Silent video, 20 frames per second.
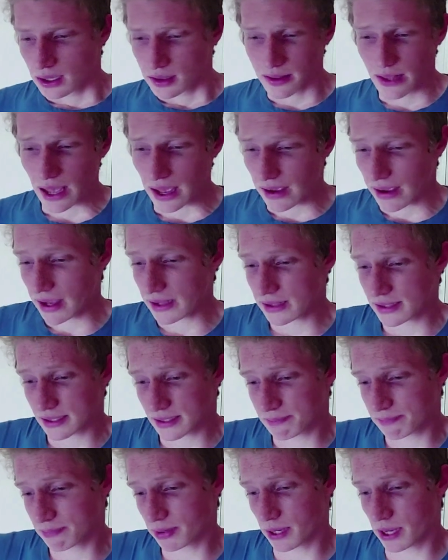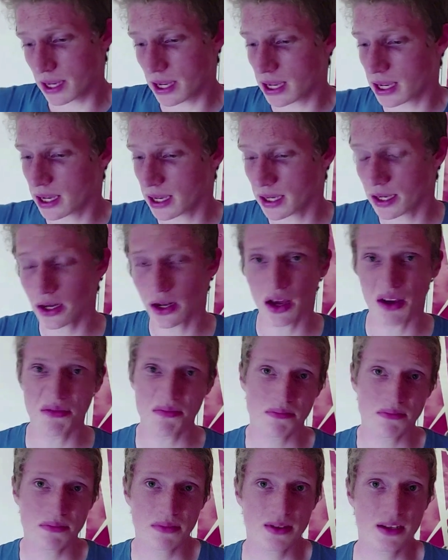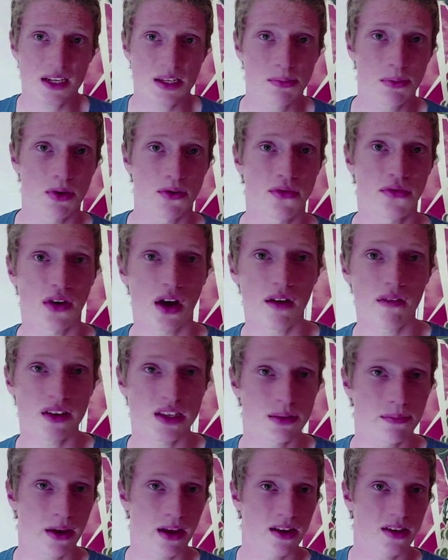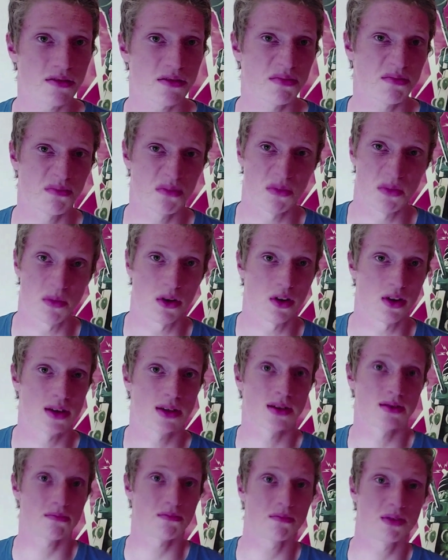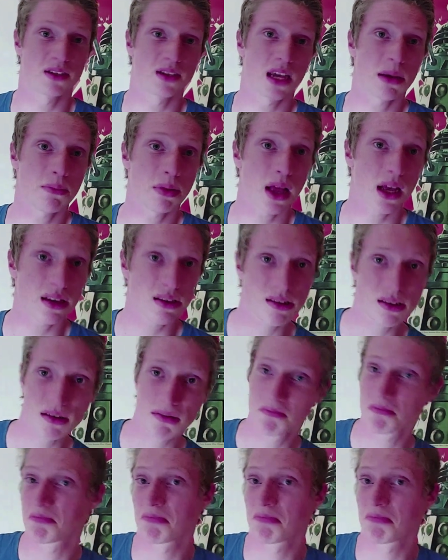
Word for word: no, nah, it's, you know, six point five, that's about a C plus.